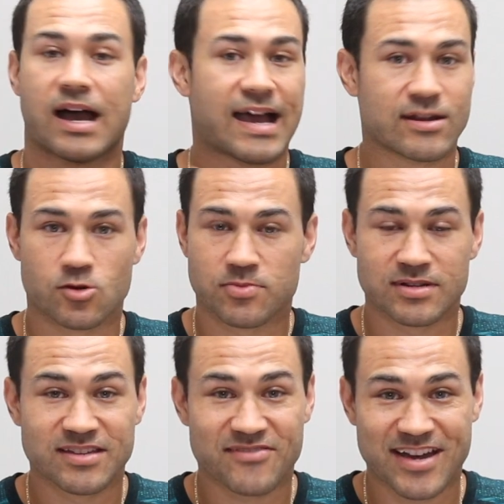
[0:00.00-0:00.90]
I don't
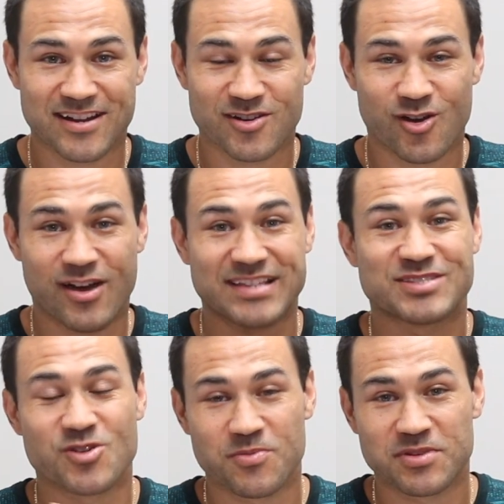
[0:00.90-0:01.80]
believe that at all. I
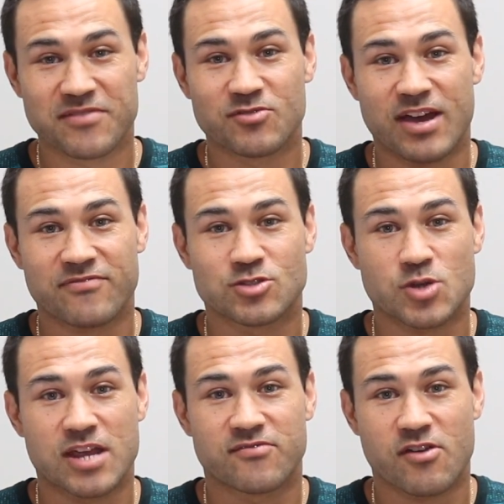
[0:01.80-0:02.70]
still believe you have to
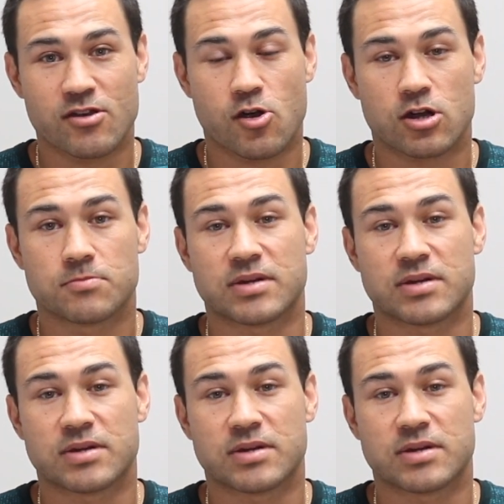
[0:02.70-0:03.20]
train very hard,